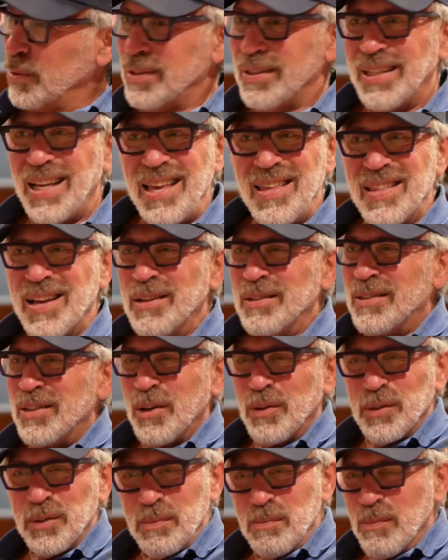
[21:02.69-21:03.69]
well, see,
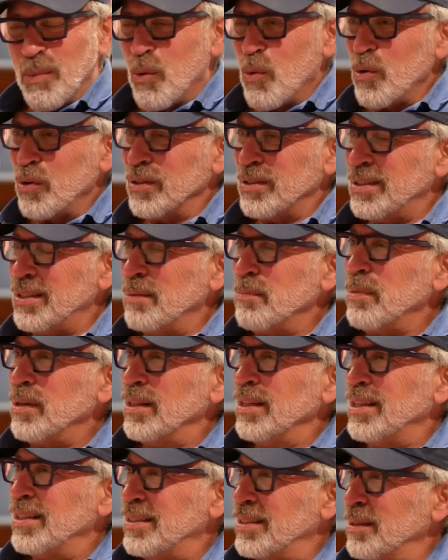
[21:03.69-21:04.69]
there's more
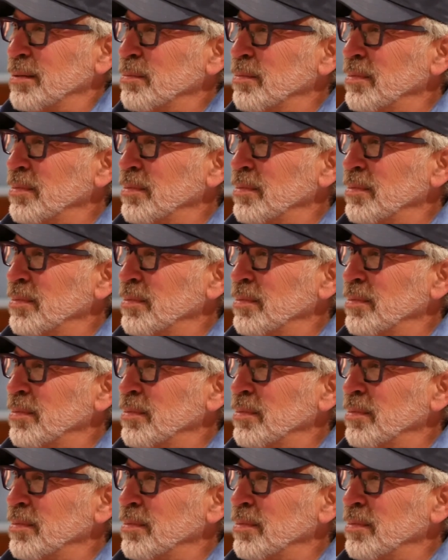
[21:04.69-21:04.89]
symbolism.